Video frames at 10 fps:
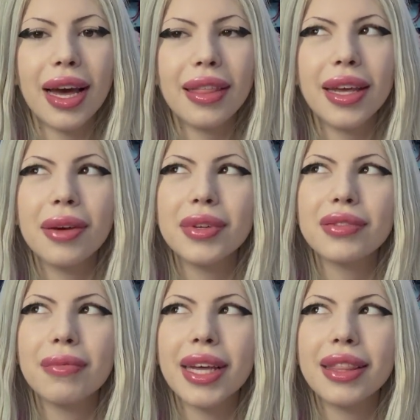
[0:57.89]
I think it was
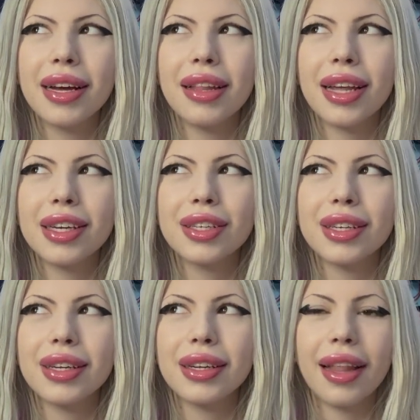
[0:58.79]
from like the
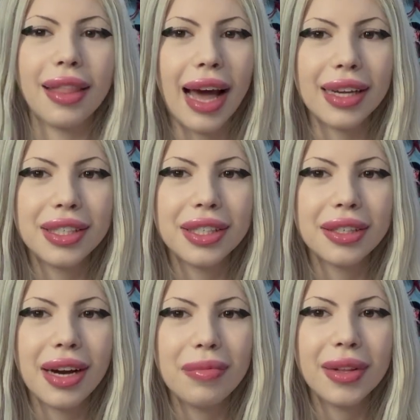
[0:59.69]
collection last
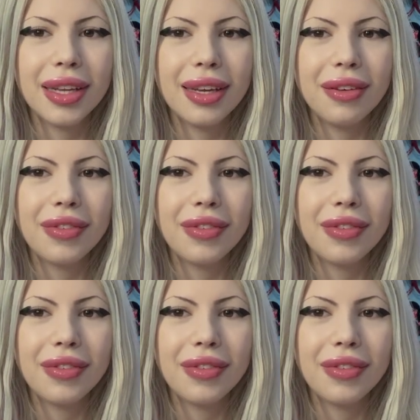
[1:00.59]
year, I believe.